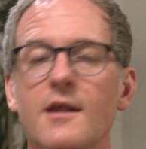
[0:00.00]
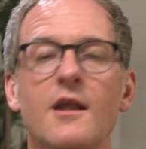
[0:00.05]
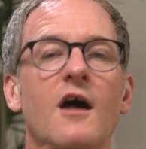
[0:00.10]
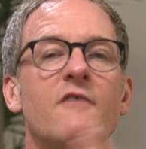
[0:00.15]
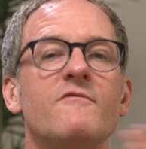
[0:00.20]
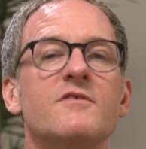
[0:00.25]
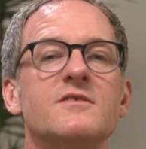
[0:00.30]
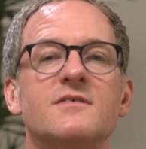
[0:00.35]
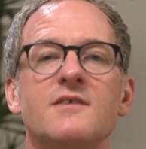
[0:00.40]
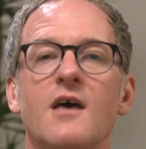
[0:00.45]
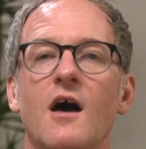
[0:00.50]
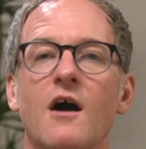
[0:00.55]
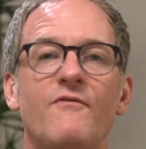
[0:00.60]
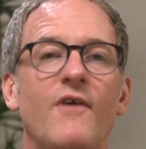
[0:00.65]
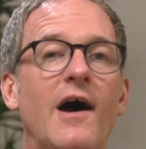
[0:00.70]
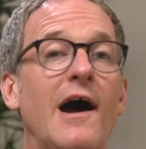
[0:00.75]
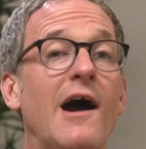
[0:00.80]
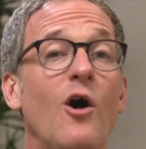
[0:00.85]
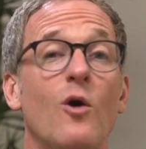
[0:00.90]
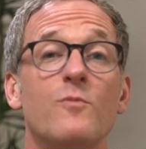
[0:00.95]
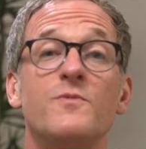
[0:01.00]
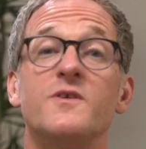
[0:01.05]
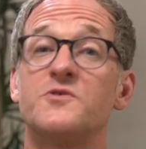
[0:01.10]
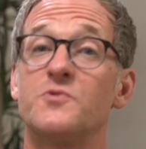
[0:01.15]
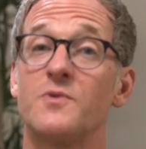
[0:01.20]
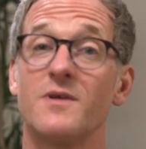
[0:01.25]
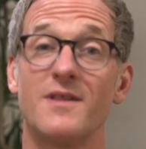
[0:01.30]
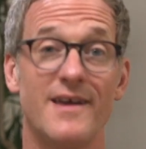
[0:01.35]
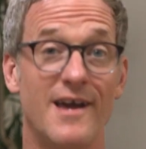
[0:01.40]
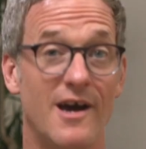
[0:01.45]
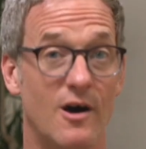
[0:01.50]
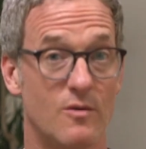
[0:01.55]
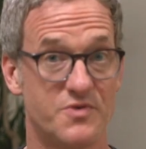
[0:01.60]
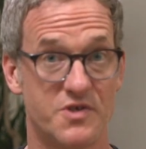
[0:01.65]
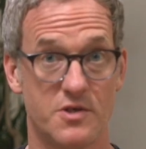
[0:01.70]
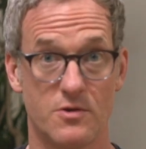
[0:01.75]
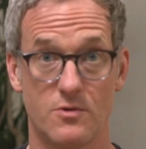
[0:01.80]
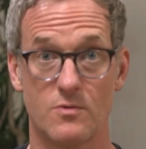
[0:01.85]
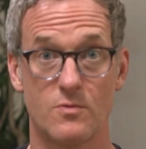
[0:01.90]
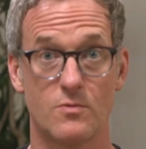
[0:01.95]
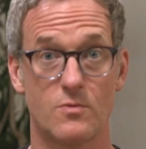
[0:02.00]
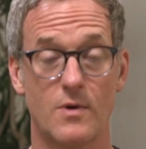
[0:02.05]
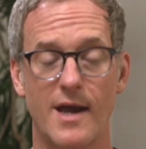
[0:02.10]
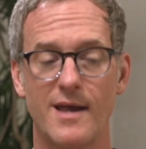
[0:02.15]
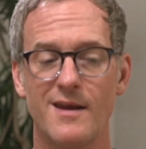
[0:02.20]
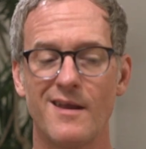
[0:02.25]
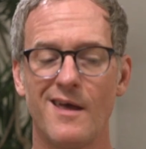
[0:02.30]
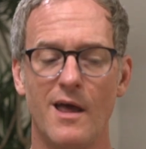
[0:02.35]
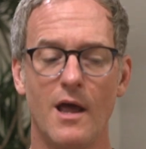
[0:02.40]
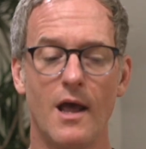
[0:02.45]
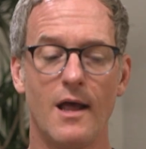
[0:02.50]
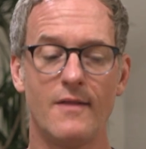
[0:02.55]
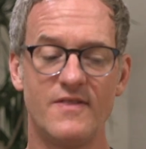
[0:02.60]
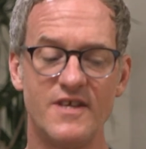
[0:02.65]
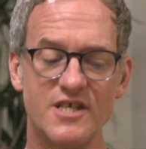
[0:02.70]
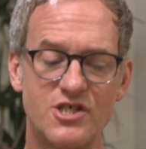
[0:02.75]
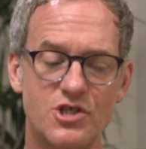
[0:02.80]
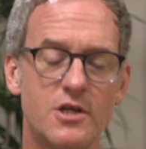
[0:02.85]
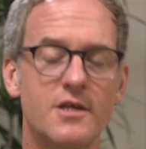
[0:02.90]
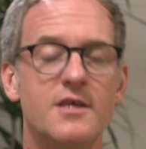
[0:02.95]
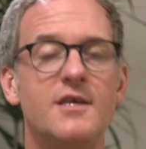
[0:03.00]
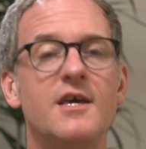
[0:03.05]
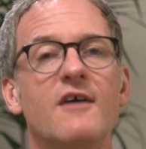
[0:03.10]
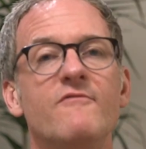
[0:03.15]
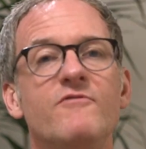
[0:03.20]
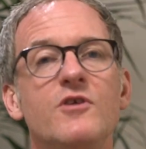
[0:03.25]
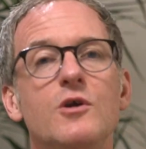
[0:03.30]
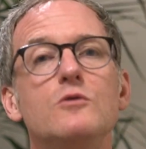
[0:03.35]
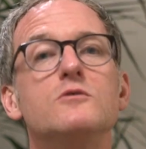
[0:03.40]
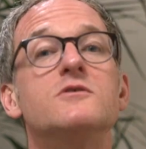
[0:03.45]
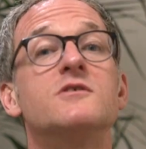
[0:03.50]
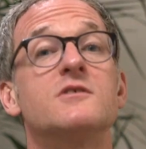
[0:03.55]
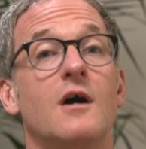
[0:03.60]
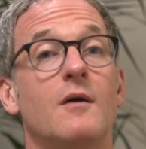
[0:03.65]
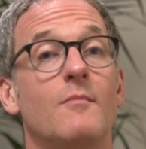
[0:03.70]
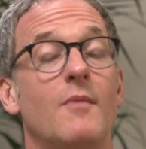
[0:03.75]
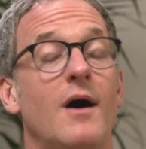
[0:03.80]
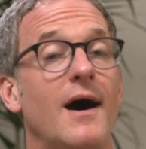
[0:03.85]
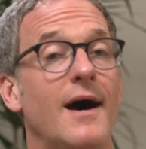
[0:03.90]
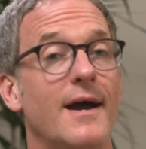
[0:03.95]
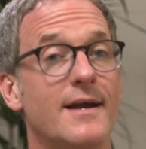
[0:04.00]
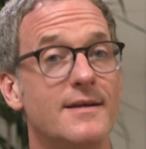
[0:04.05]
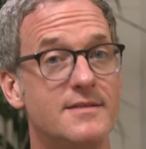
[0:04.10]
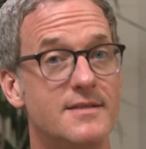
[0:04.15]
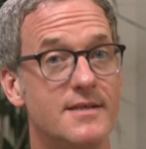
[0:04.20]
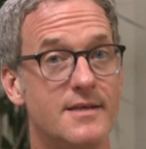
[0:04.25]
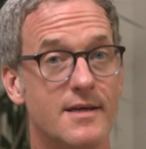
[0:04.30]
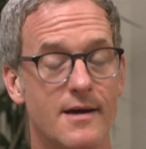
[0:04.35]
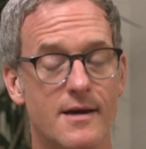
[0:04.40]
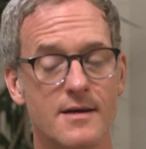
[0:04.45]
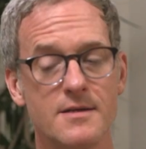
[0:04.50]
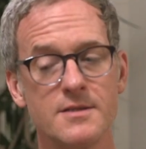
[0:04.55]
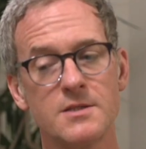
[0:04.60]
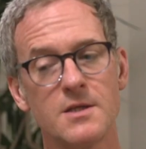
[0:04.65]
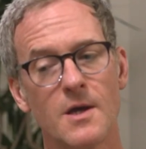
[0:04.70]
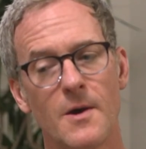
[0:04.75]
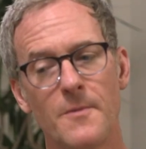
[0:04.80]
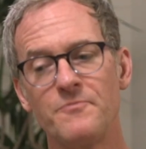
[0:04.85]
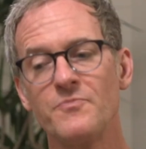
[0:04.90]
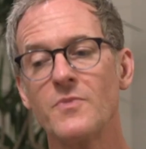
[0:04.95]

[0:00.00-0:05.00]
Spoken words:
and of itself, I hope this really helps you, right? This should give you some ideas.